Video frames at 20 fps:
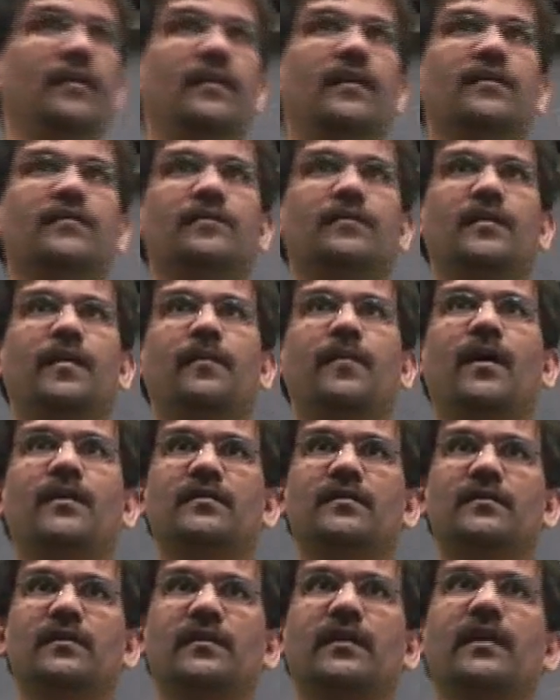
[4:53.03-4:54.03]
the
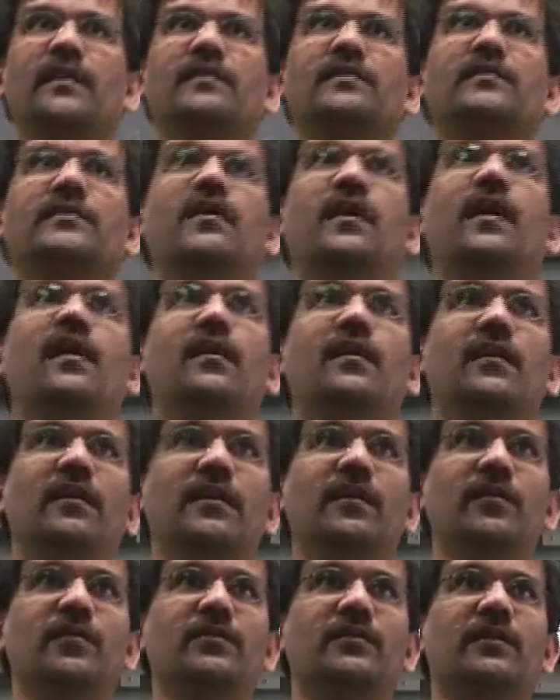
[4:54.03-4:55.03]
processor can start to
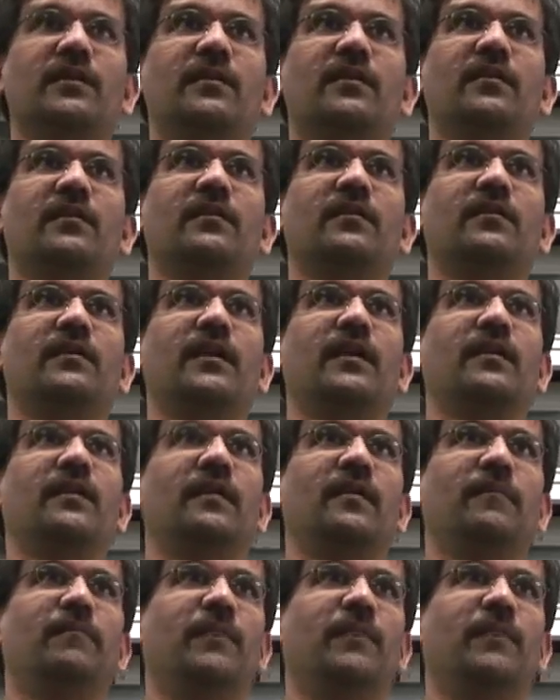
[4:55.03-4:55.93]
use it, right?